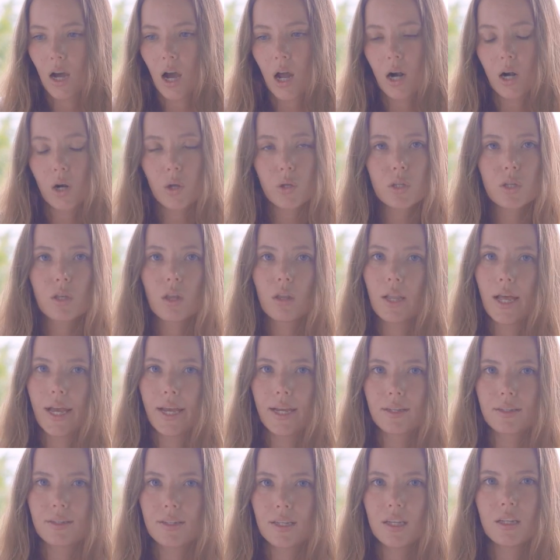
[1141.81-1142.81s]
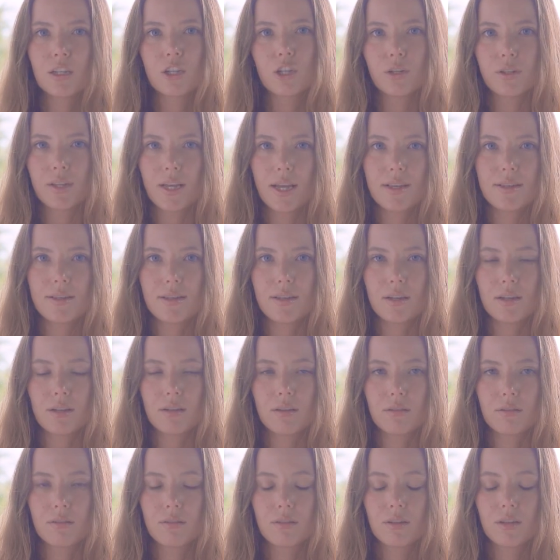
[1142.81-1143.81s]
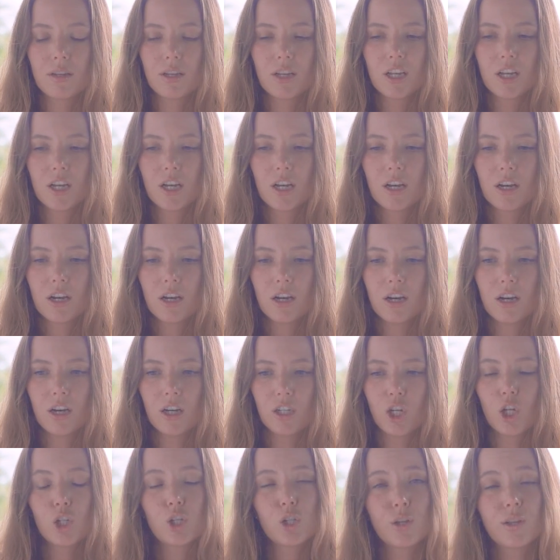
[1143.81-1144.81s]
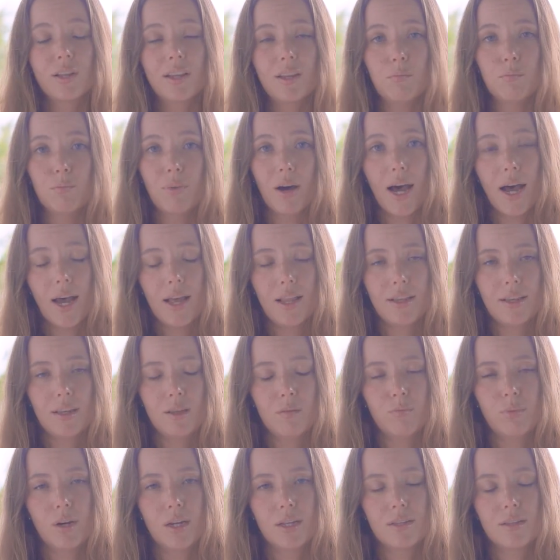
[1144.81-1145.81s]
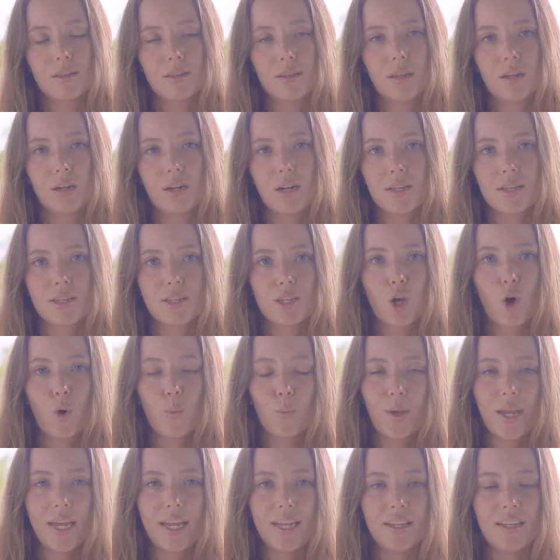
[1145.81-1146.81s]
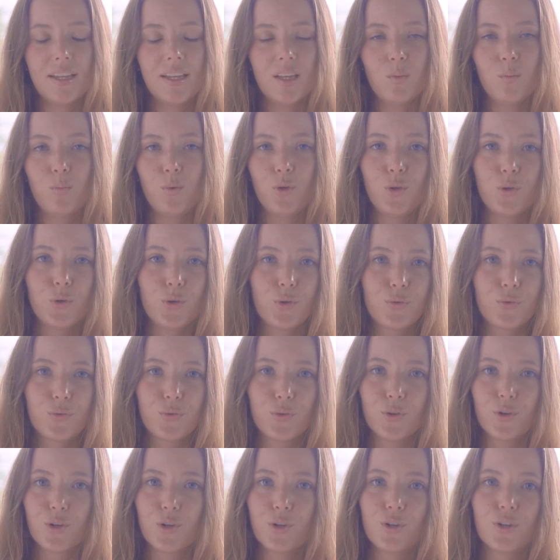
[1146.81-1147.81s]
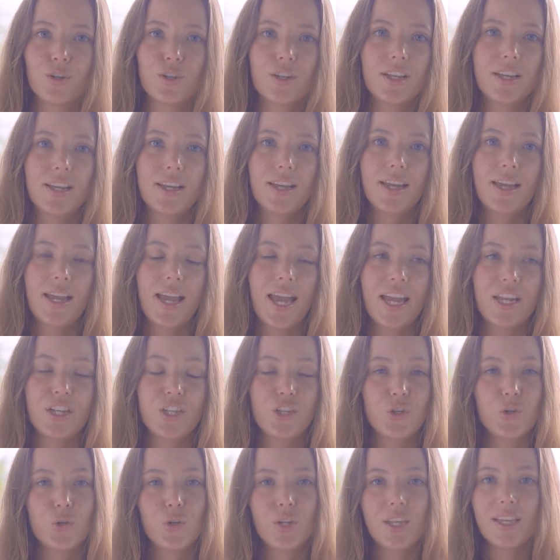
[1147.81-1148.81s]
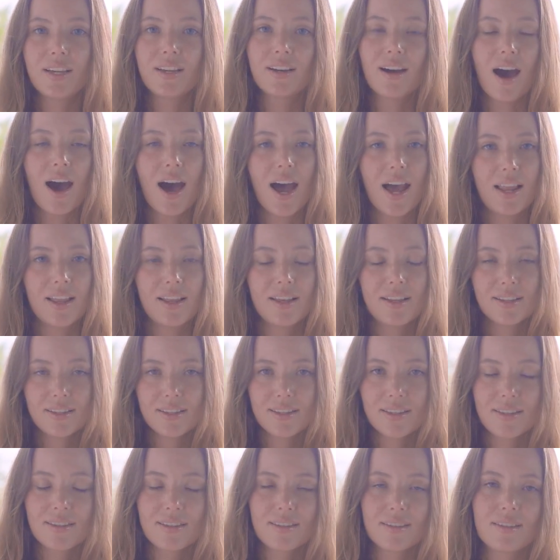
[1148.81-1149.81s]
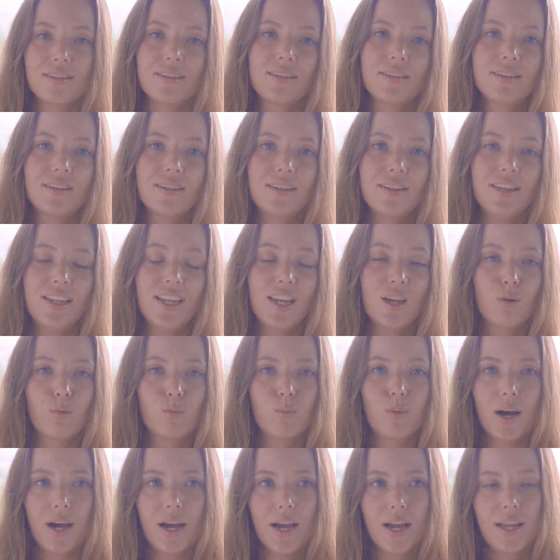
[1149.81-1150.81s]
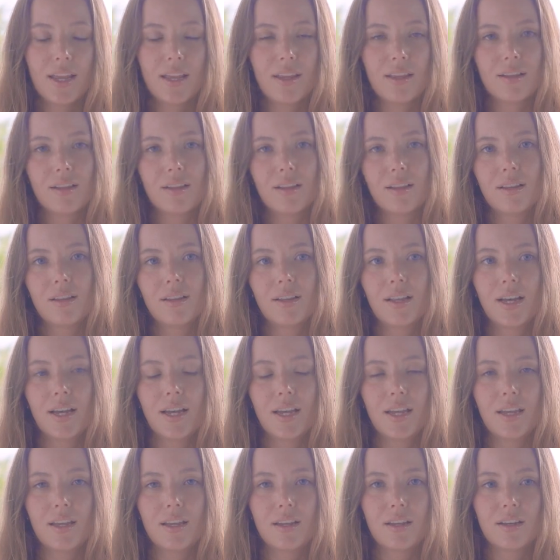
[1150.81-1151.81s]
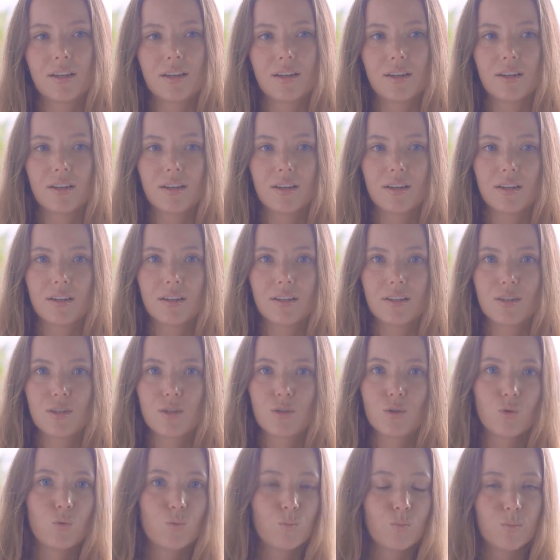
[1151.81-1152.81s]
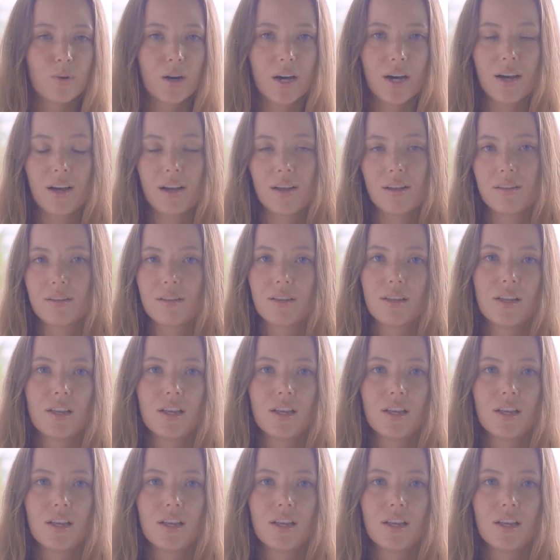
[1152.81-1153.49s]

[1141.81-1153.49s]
also liked Indonesia. Not only Bali, but there are so many beautiful and unique islands nearby, like Sumbawa,